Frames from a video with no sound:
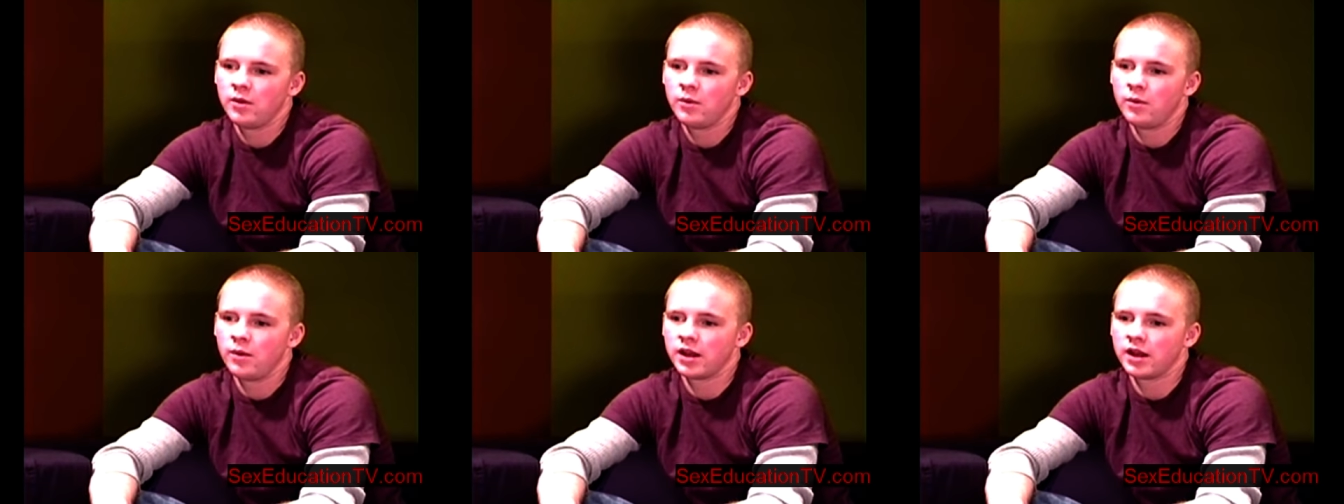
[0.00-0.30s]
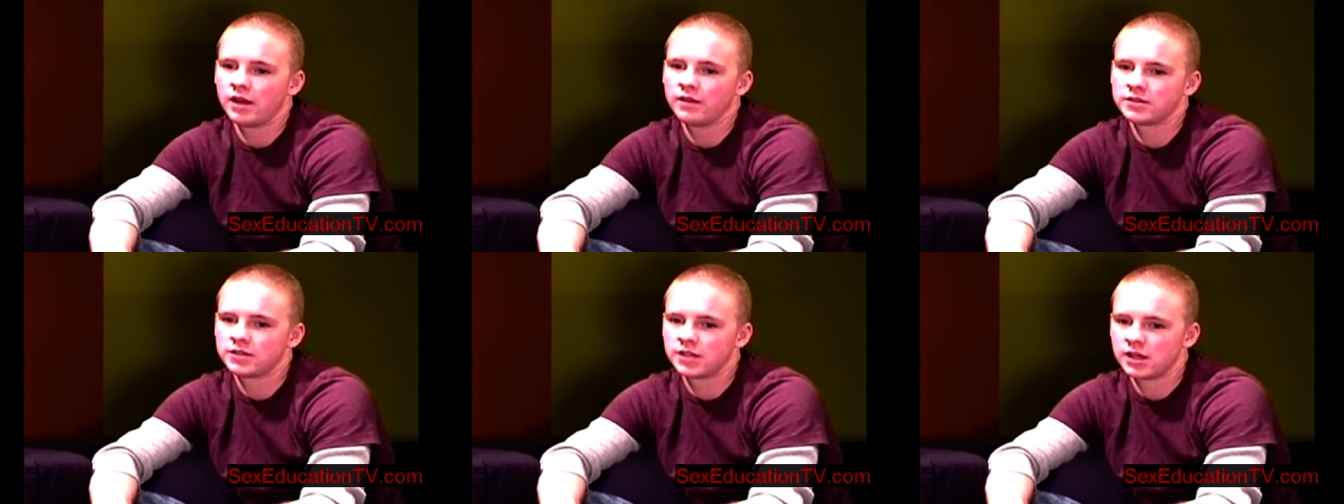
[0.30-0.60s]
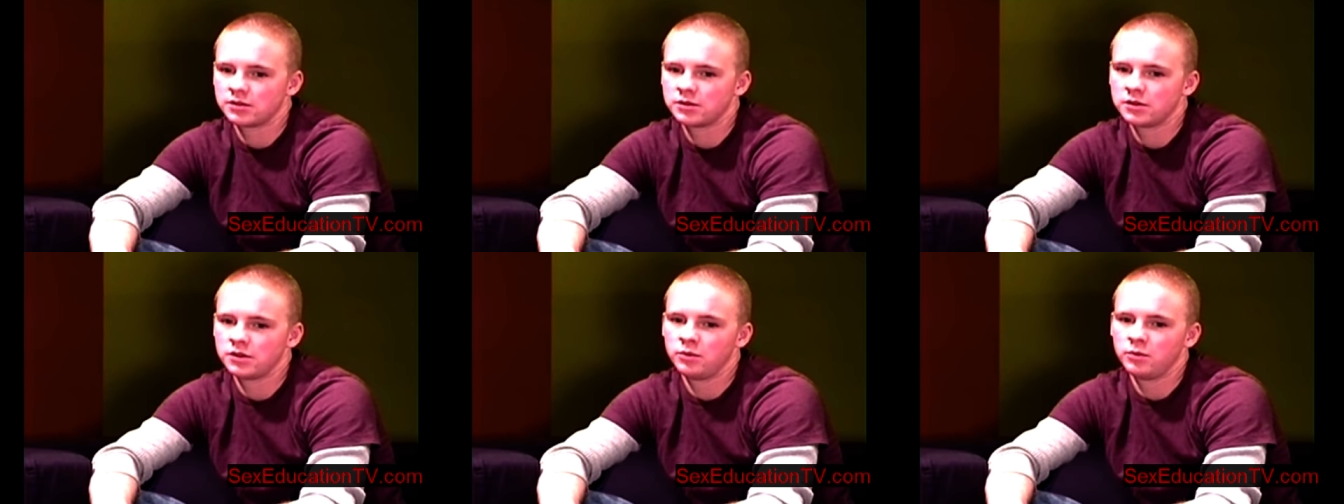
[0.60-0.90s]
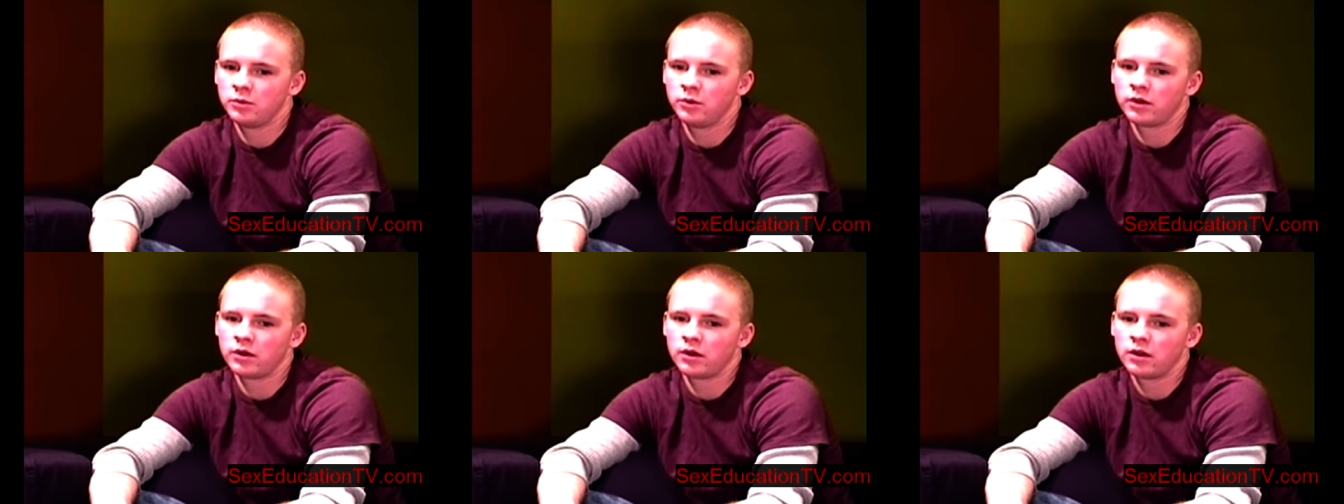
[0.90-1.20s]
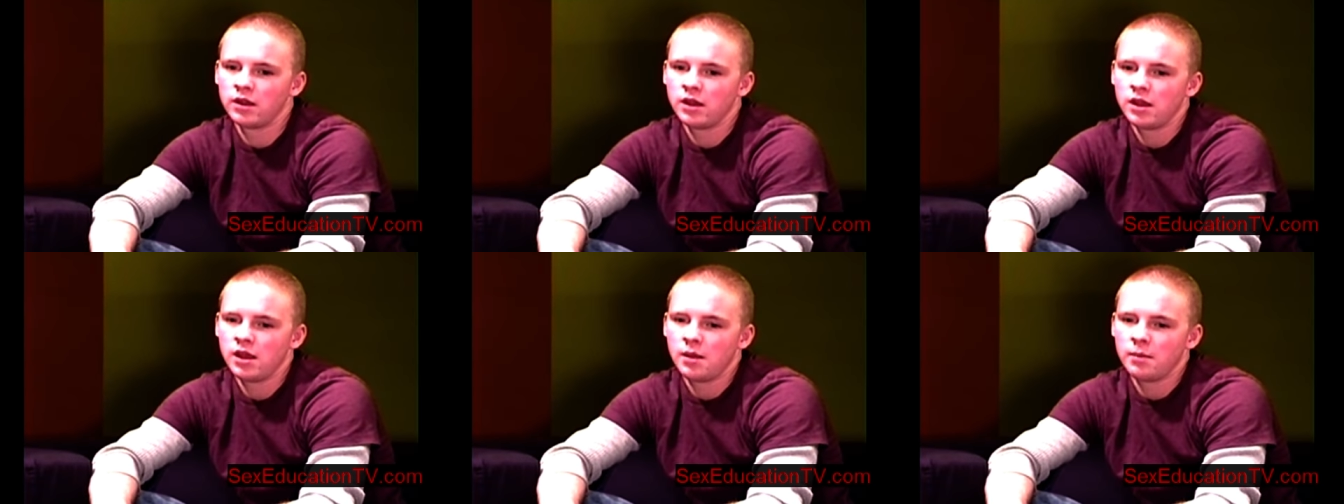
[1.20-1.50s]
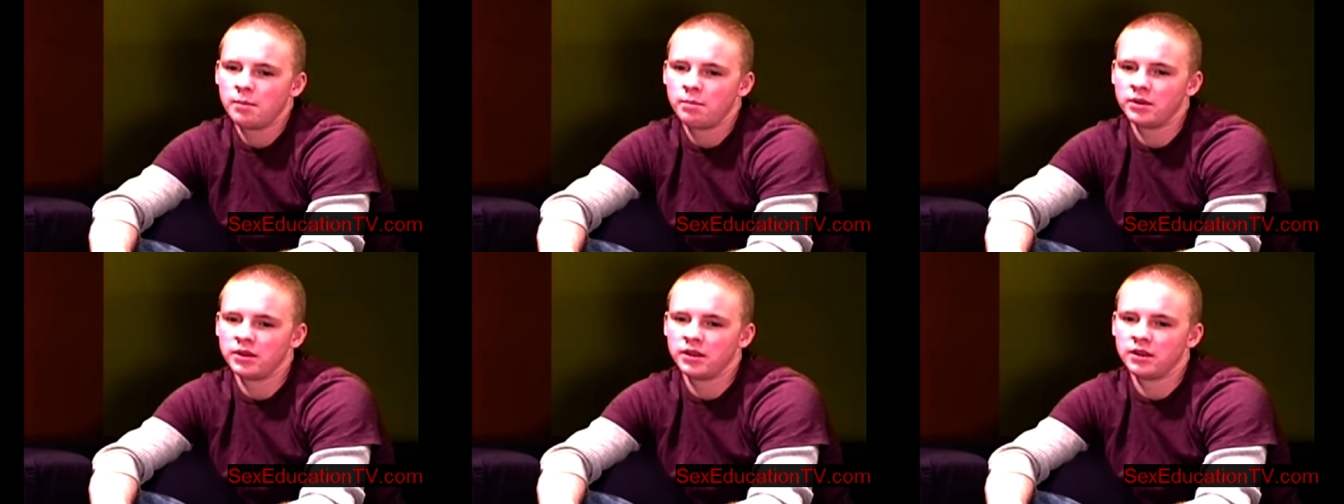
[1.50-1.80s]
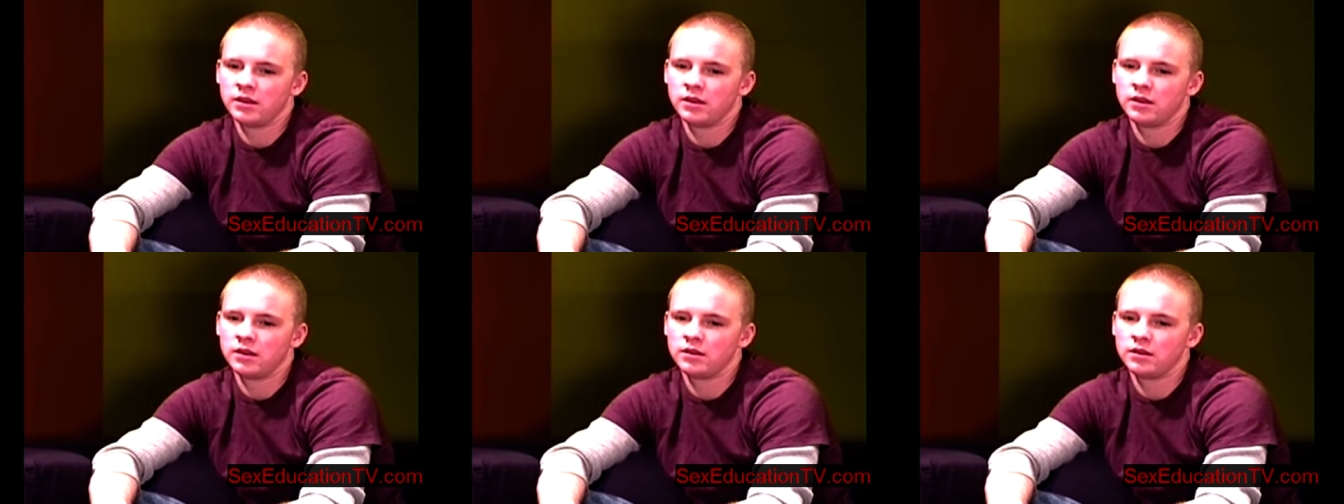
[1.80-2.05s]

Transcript: want to have sex with you more, but